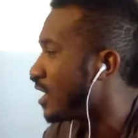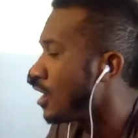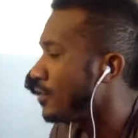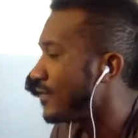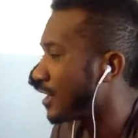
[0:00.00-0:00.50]

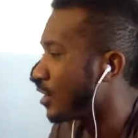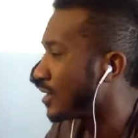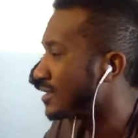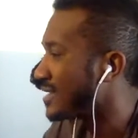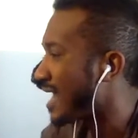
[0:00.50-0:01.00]
You gotta know
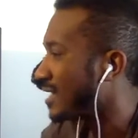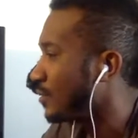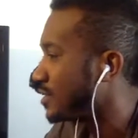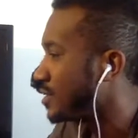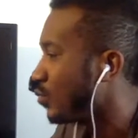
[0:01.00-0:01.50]
exactly
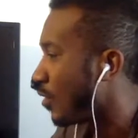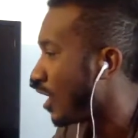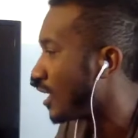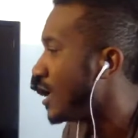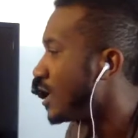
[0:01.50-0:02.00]
what you
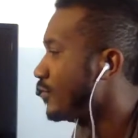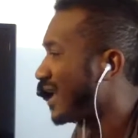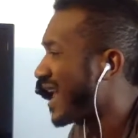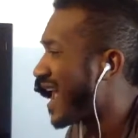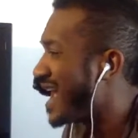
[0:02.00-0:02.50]
want. You
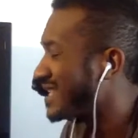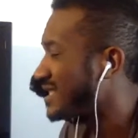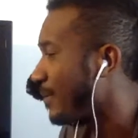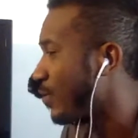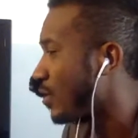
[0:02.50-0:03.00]
gotta ask
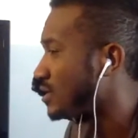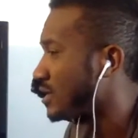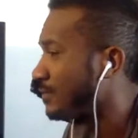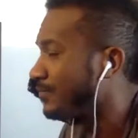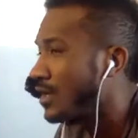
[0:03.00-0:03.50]
that
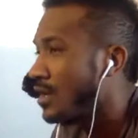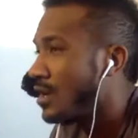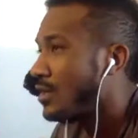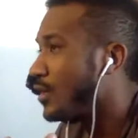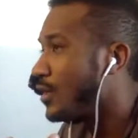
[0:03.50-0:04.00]
person
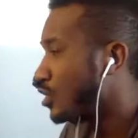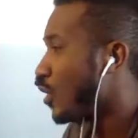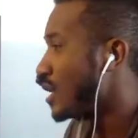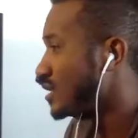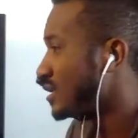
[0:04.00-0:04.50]
those
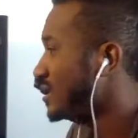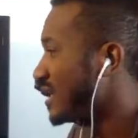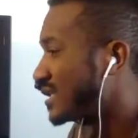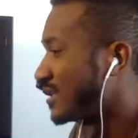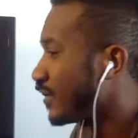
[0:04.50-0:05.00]
questions
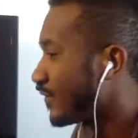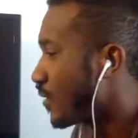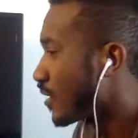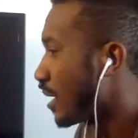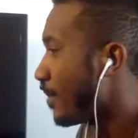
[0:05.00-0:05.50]
just as if they
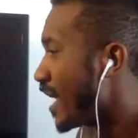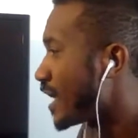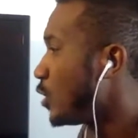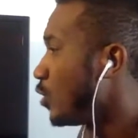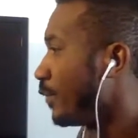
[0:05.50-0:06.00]
were gonna make
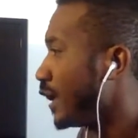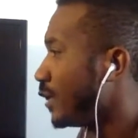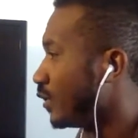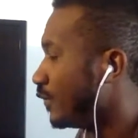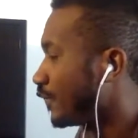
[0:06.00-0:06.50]
you a
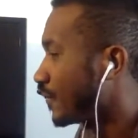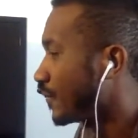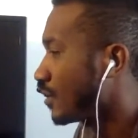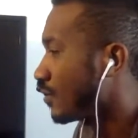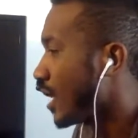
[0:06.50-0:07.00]
meal,
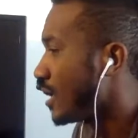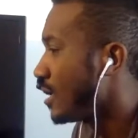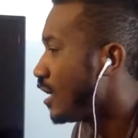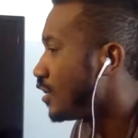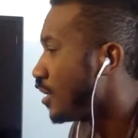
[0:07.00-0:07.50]
right?
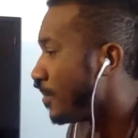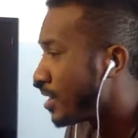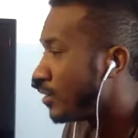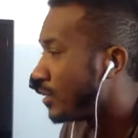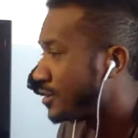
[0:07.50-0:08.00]
The
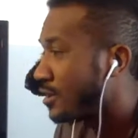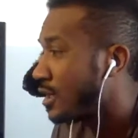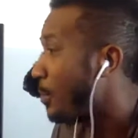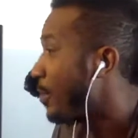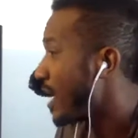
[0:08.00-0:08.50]
meal that you're
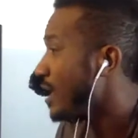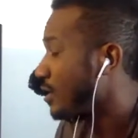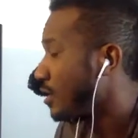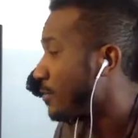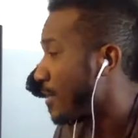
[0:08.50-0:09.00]
going to pay a
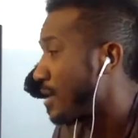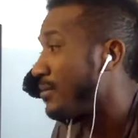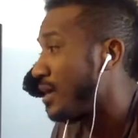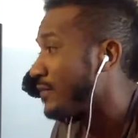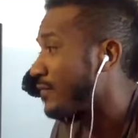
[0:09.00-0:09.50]
good amount of
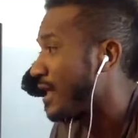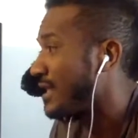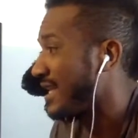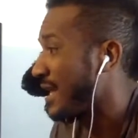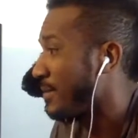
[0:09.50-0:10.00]
money for that
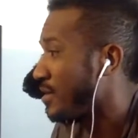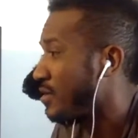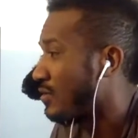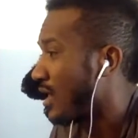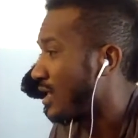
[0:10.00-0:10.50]
damn meal,
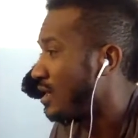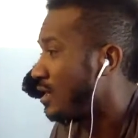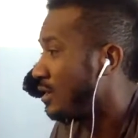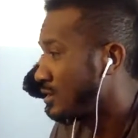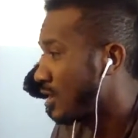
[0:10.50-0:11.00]
right?
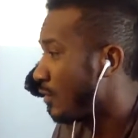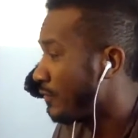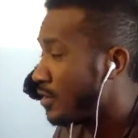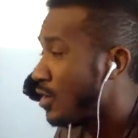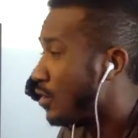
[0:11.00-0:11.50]
So if
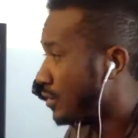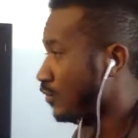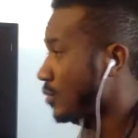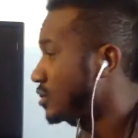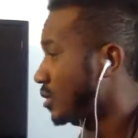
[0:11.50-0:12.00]
you're going to
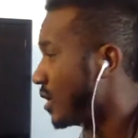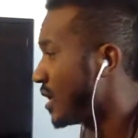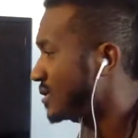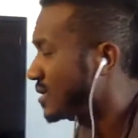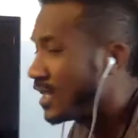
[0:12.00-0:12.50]
Ruth
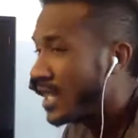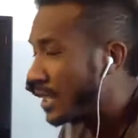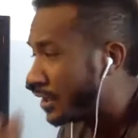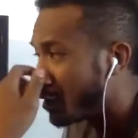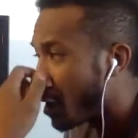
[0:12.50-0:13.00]
Chris and
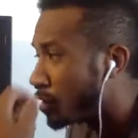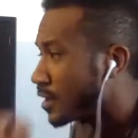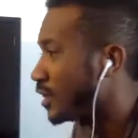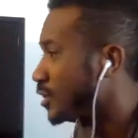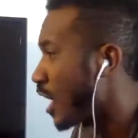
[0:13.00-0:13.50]
you know you're
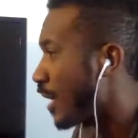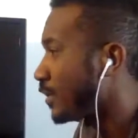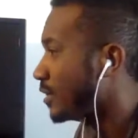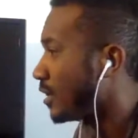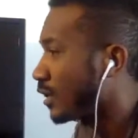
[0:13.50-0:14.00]
going to drop
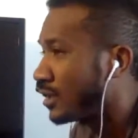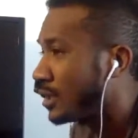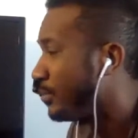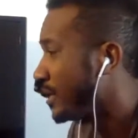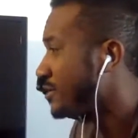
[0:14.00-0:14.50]
a
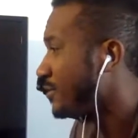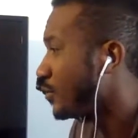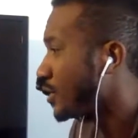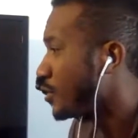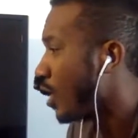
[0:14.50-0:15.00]
good Benjamin
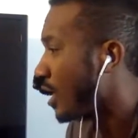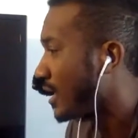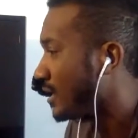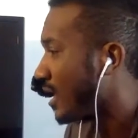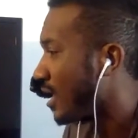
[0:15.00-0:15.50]
when you walk
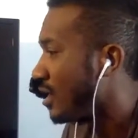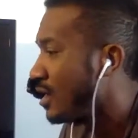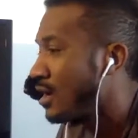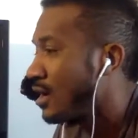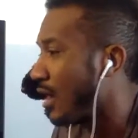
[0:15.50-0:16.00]
in there,
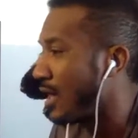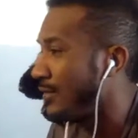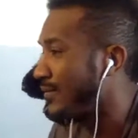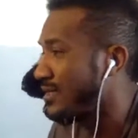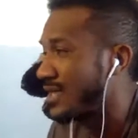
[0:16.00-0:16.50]
right?
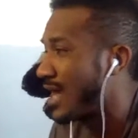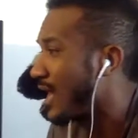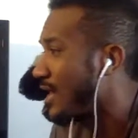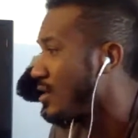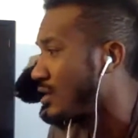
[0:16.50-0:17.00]
It's not
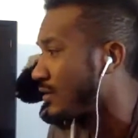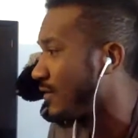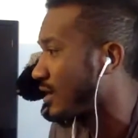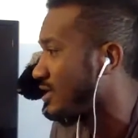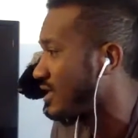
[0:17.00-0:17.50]
like going to
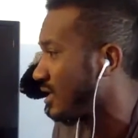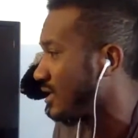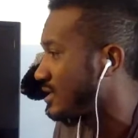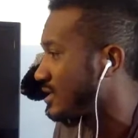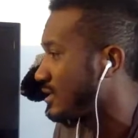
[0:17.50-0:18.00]
fucking
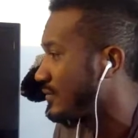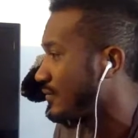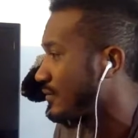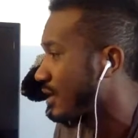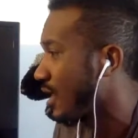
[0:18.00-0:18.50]
Chili's,
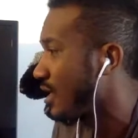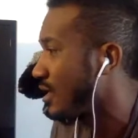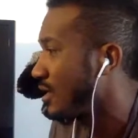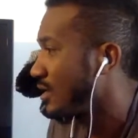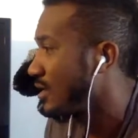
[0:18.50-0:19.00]
okay?
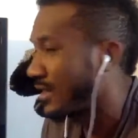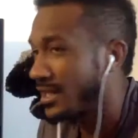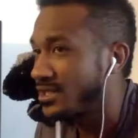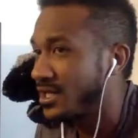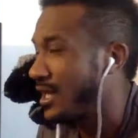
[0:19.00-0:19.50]
Like that
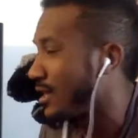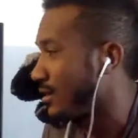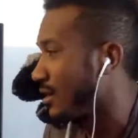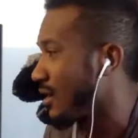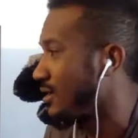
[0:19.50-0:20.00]
shit ain't,
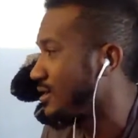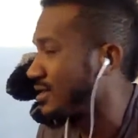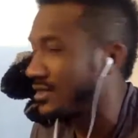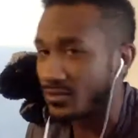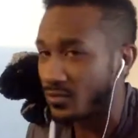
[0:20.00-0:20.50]
no, this
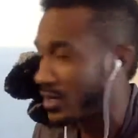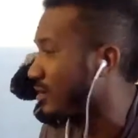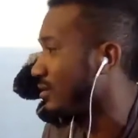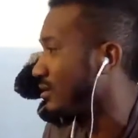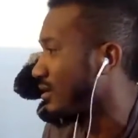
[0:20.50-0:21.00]
shit's
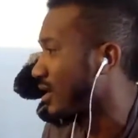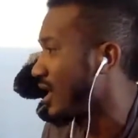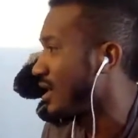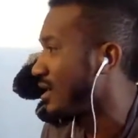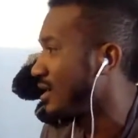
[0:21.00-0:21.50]
real, okay?